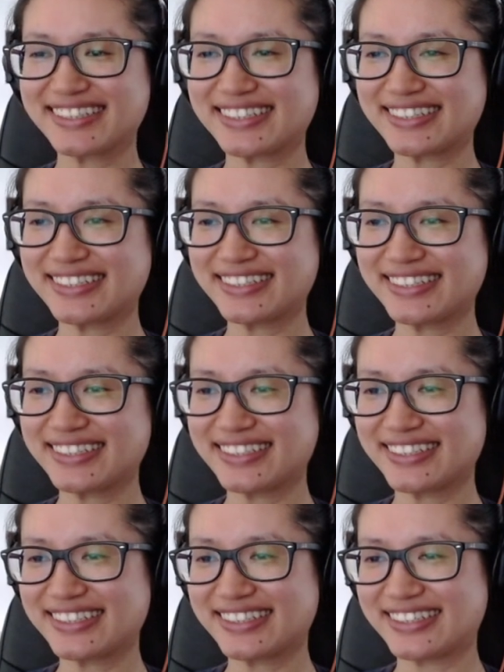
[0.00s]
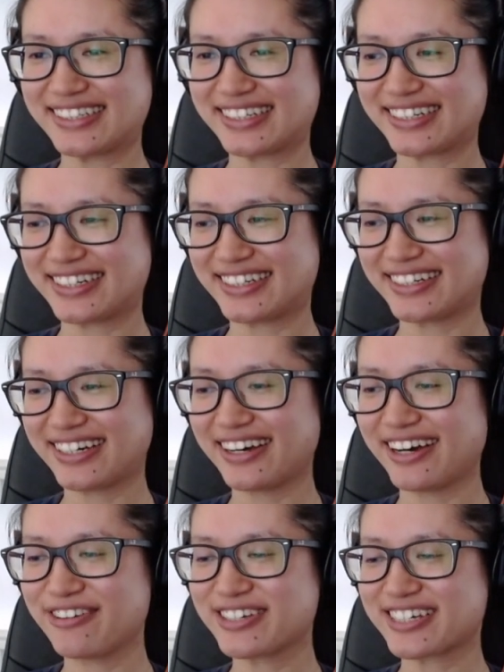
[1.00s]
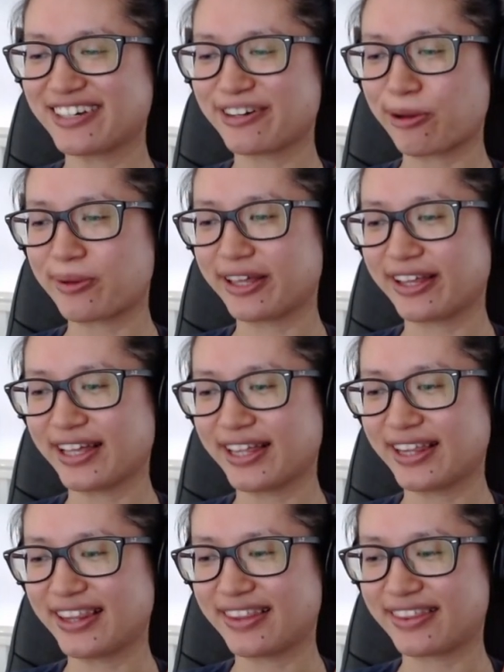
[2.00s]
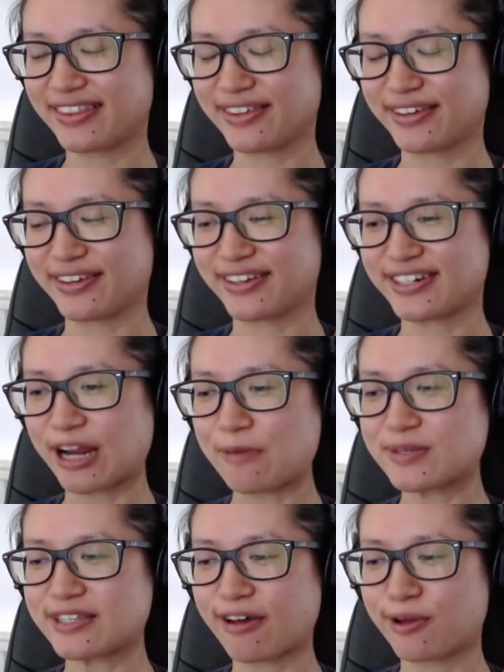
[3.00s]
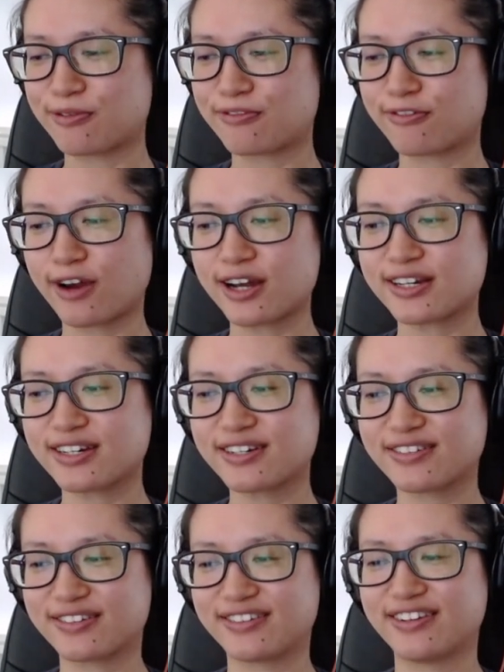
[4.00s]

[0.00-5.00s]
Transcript: I was kind of hoping that the chapter title Fresh,